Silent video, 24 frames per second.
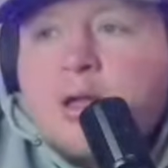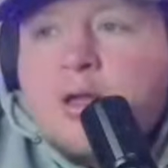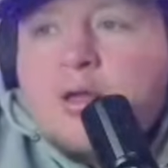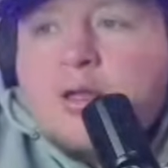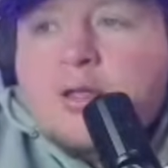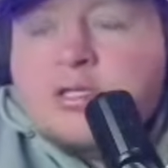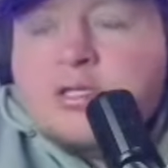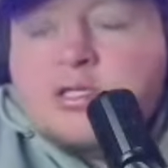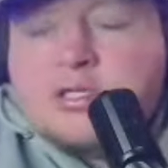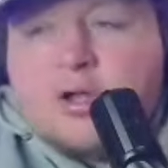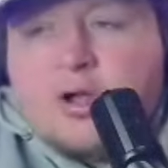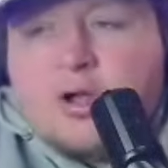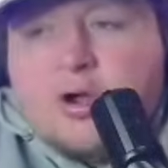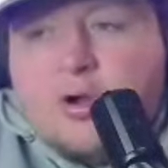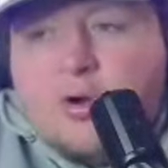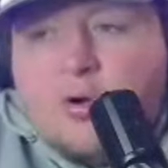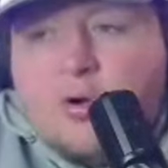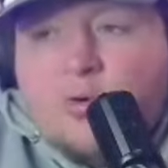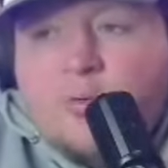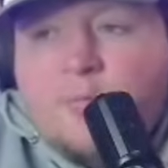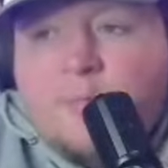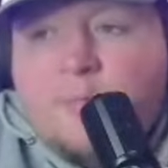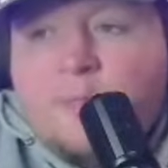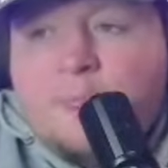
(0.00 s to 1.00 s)

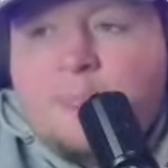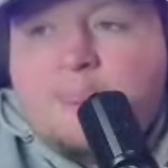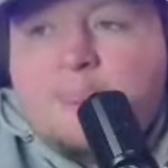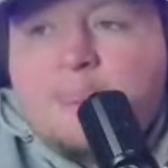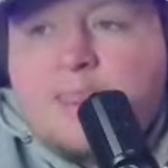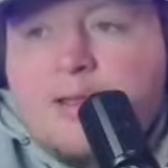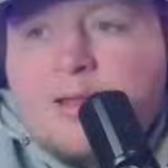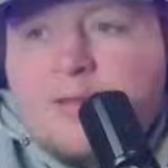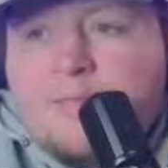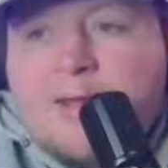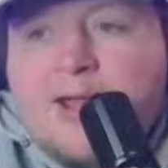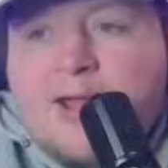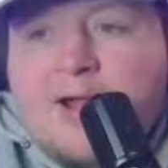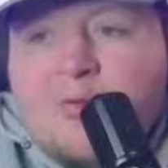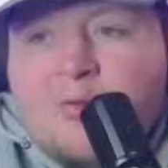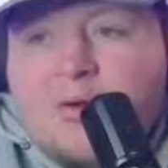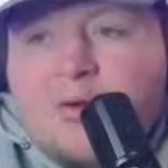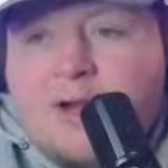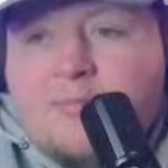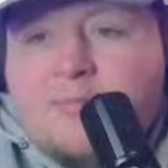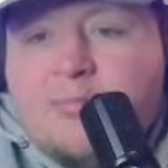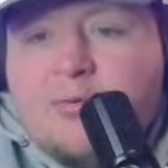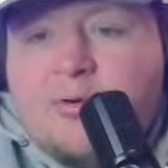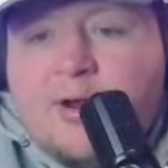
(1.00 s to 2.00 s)
So Pat
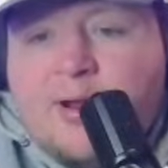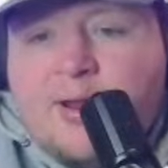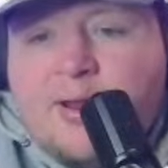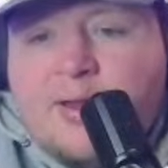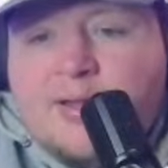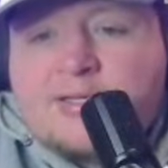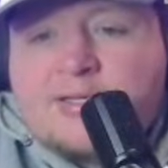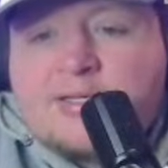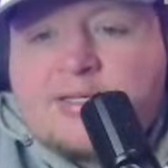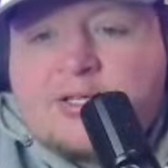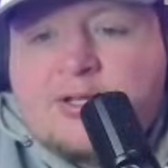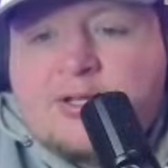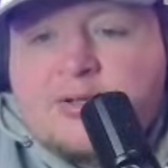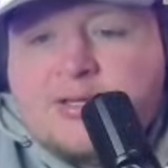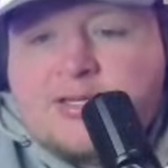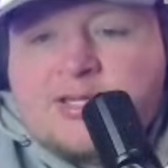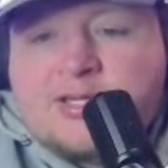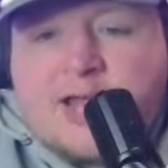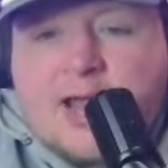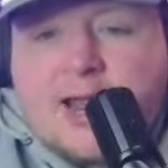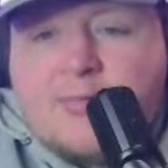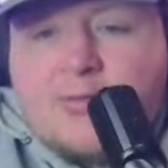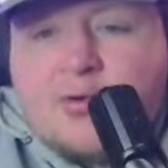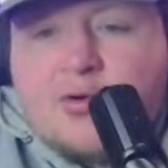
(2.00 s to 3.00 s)
White brings to the
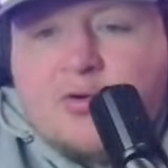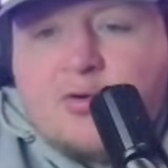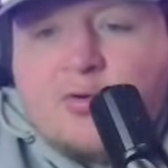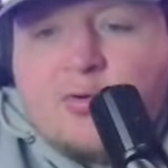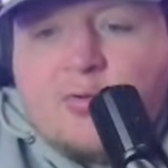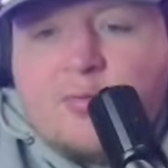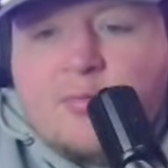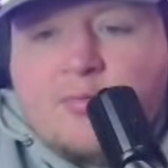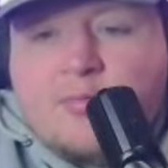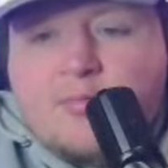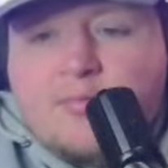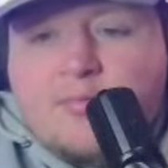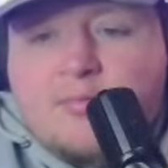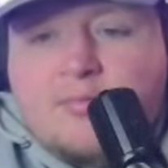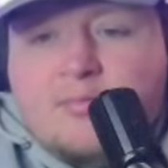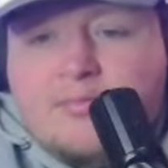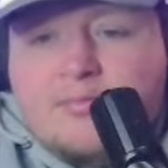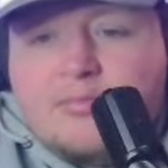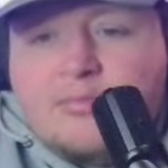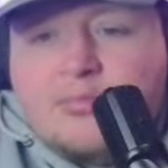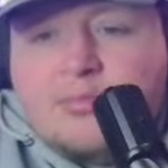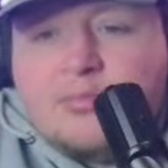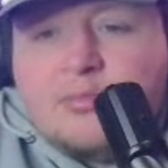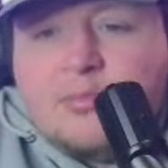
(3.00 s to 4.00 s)
table
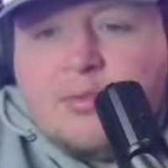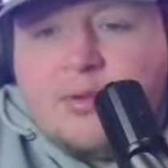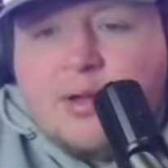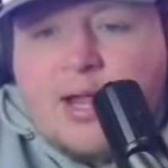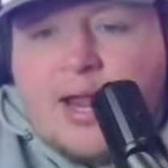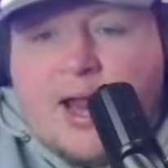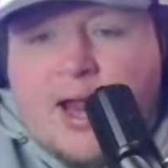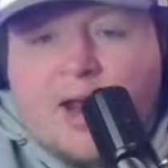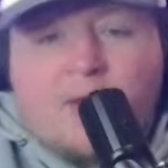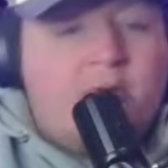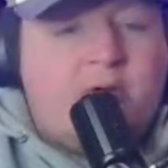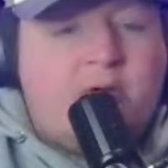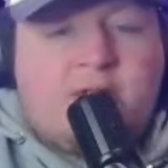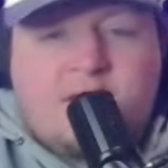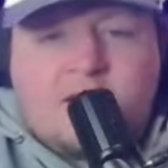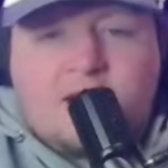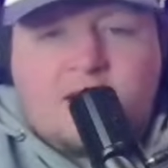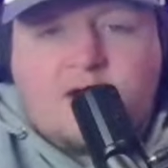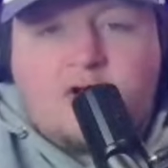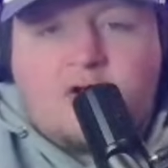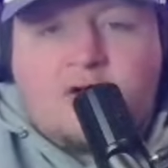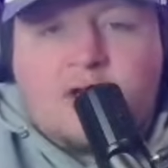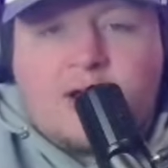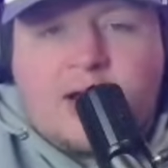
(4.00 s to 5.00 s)

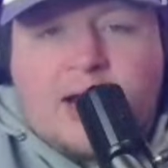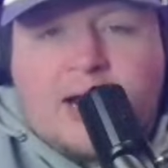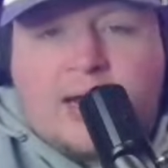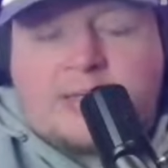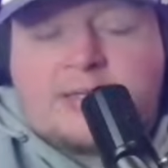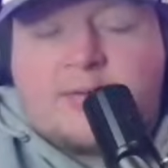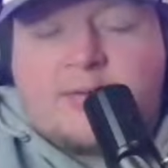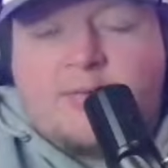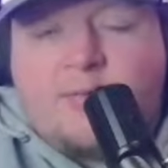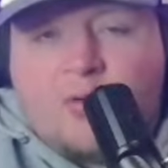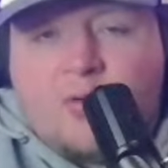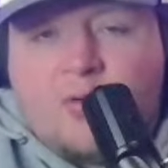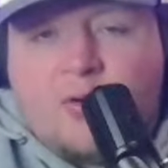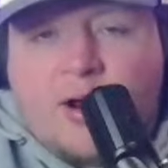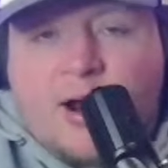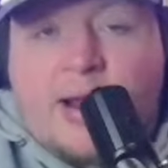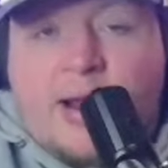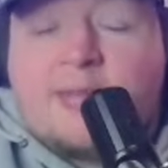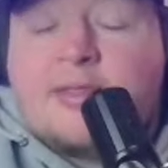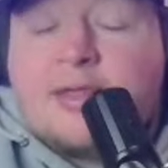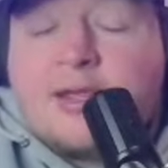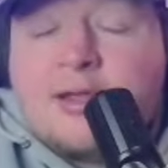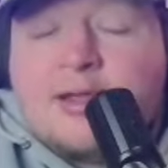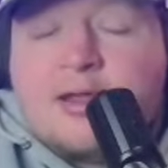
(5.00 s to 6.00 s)
everything you could ask for.
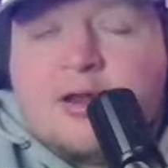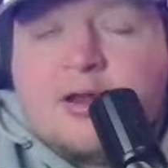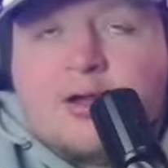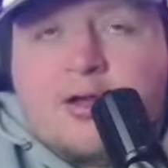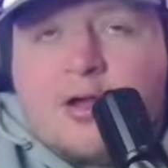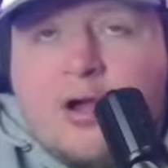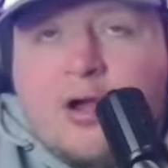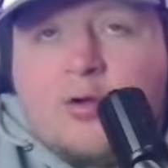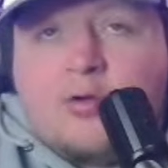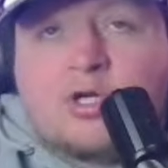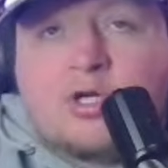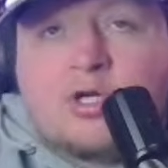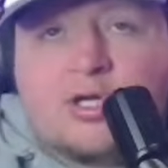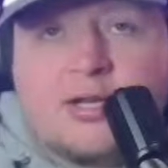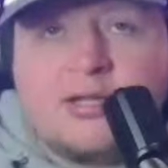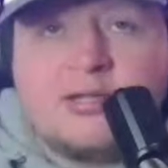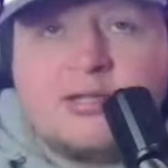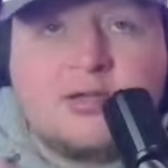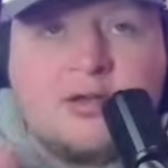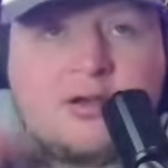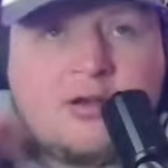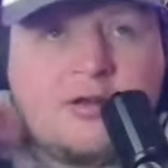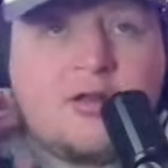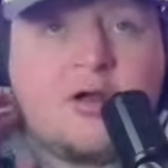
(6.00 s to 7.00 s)
I think in a coach,
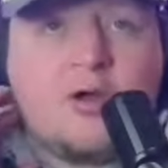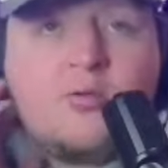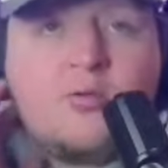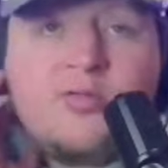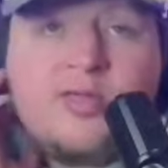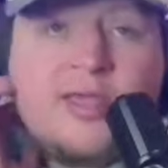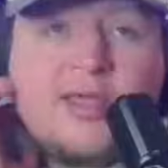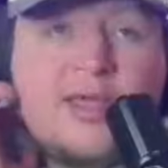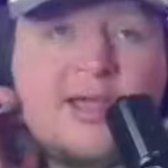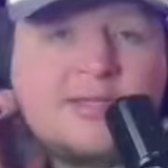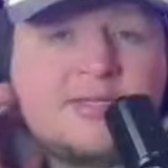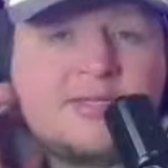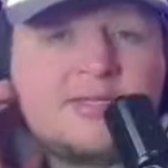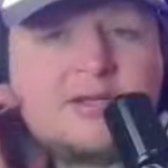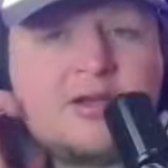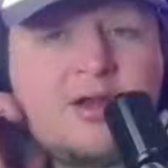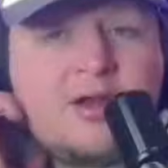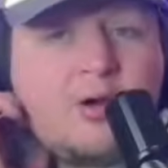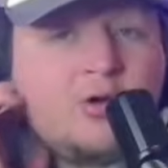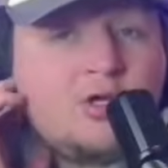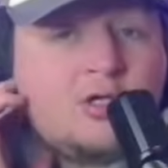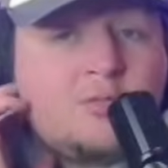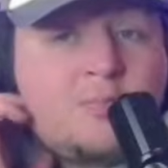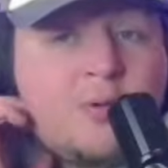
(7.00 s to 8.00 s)
he's going to know the X's and
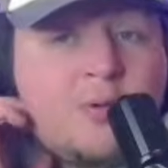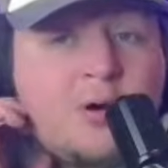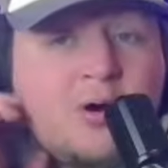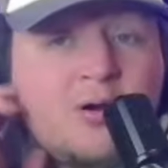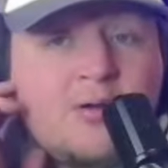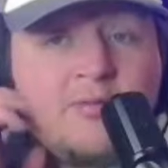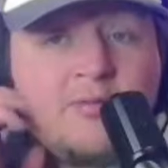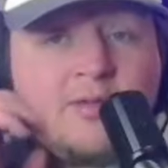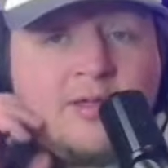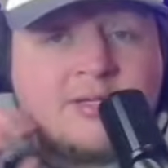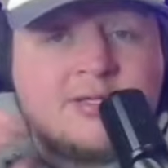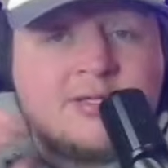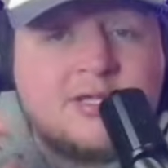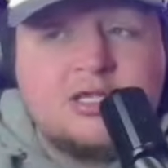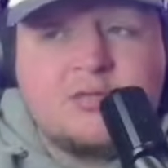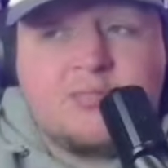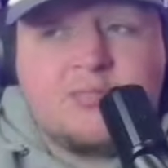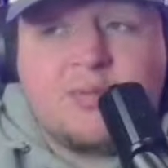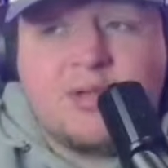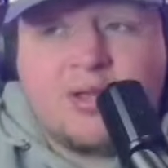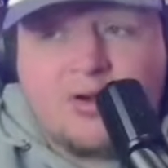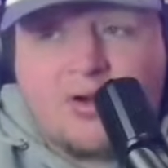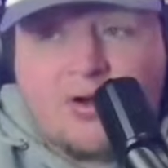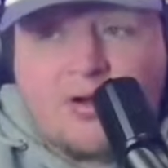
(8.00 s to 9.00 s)
O's part of this. He's
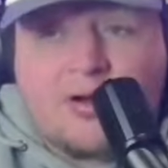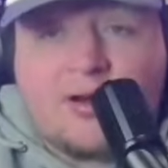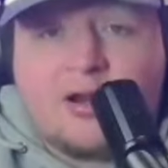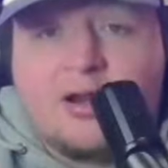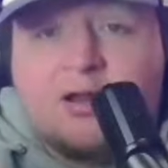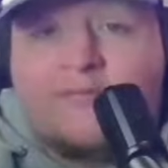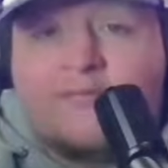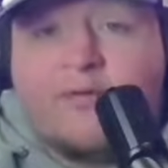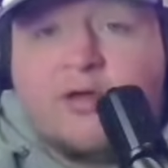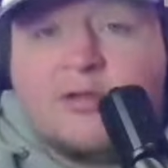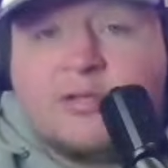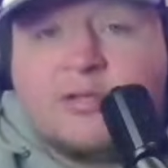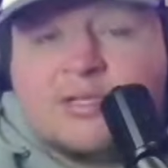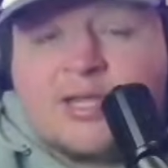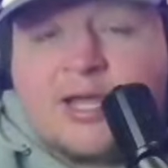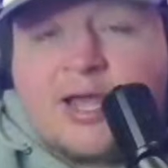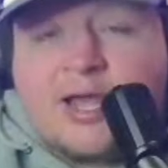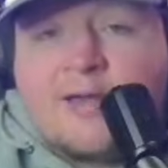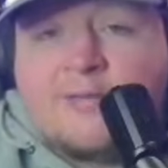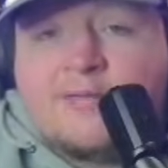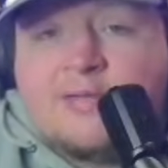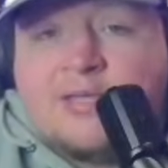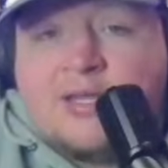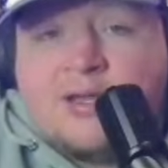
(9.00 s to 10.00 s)
been on NFL
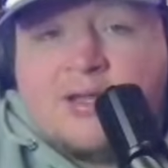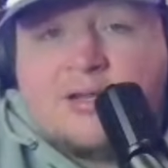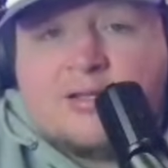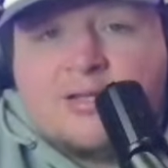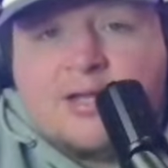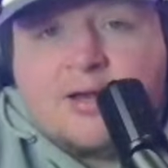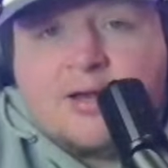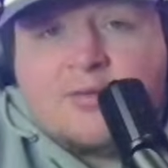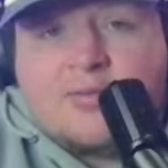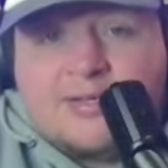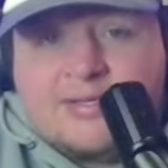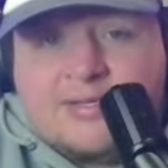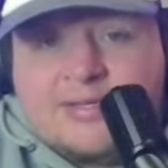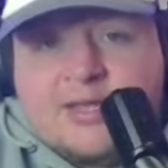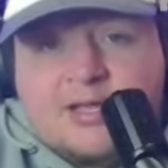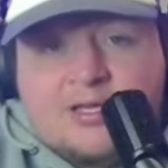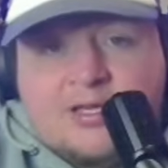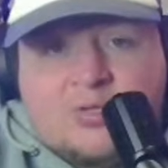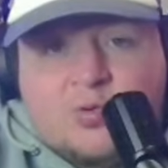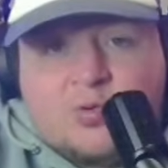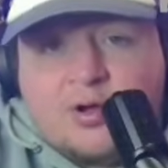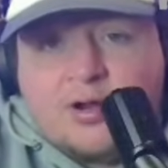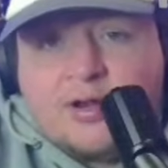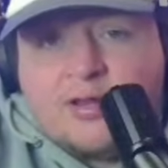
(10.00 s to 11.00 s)
staffs. He can tell these
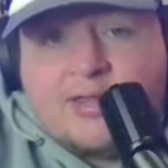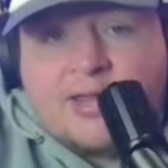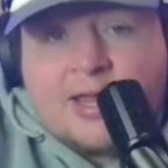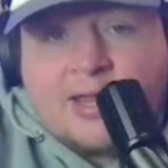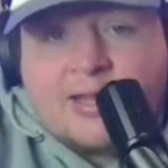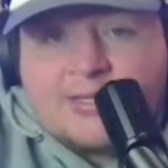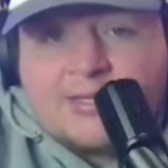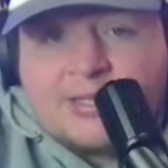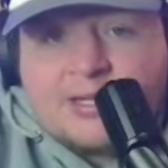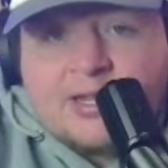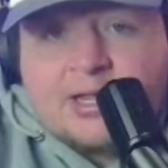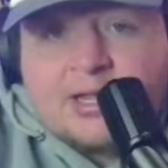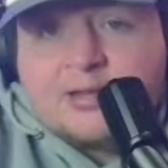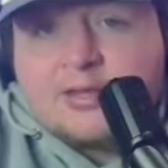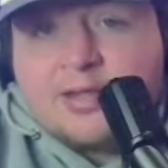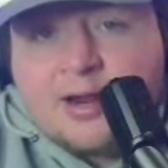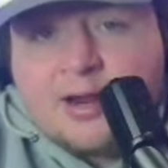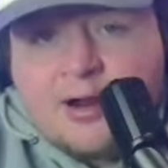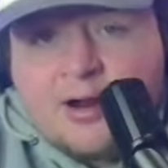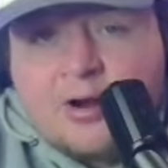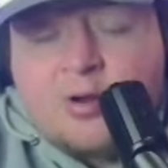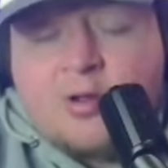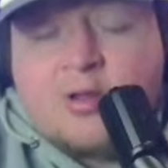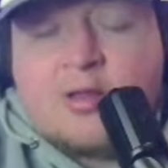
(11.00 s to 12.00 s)
kids what it takes to get
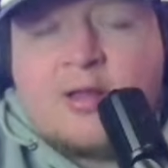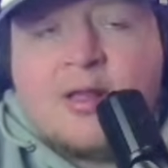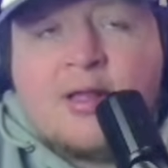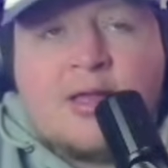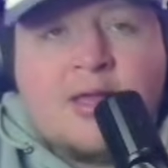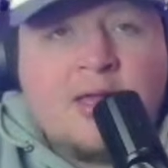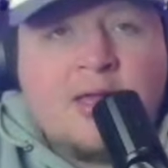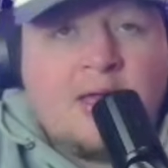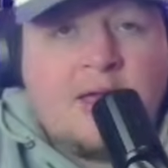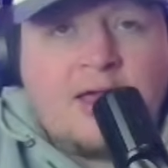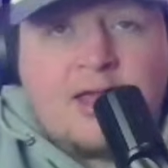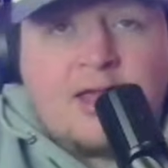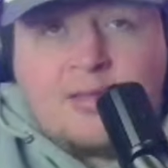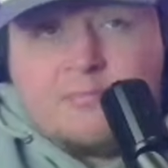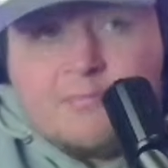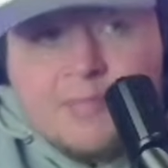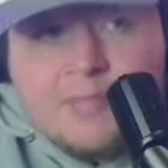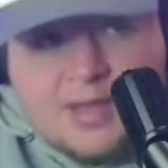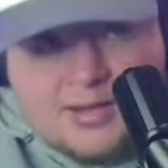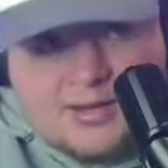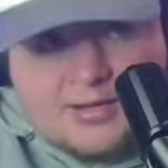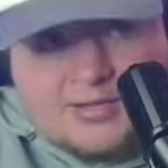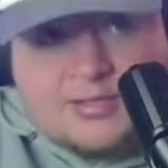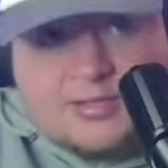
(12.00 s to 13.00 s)
there. He
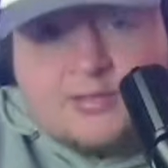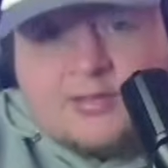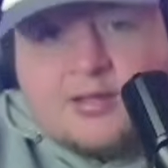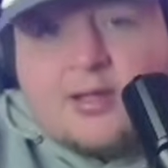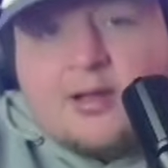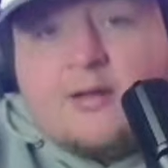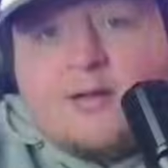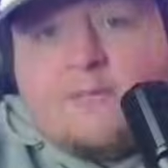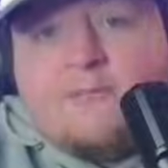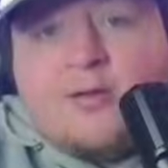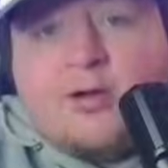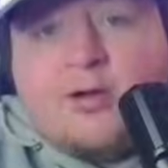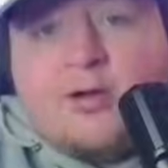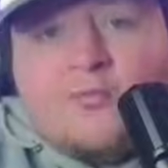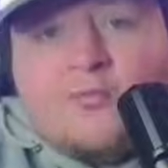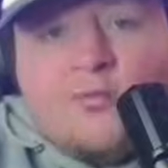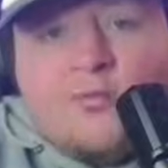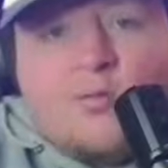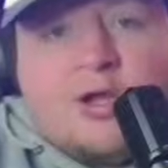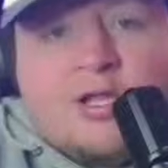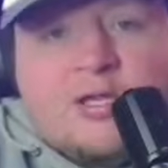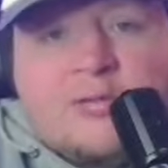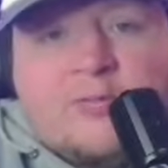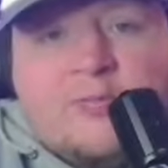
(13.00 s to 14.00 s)
made it to the NFL
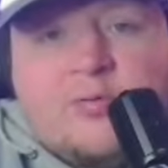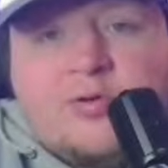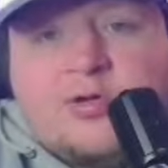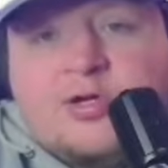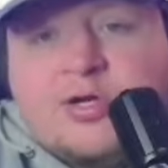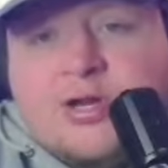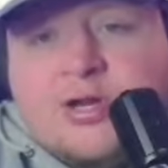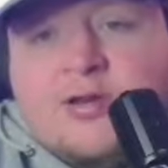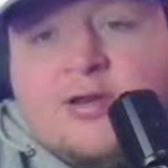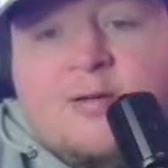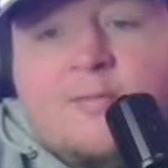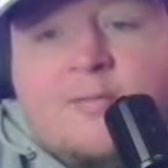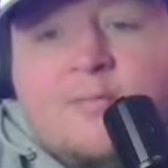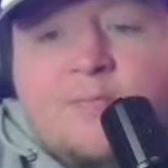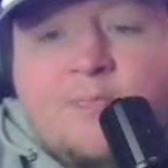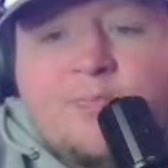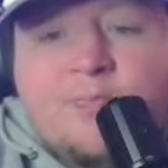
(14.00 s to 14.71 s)
from West Virginia.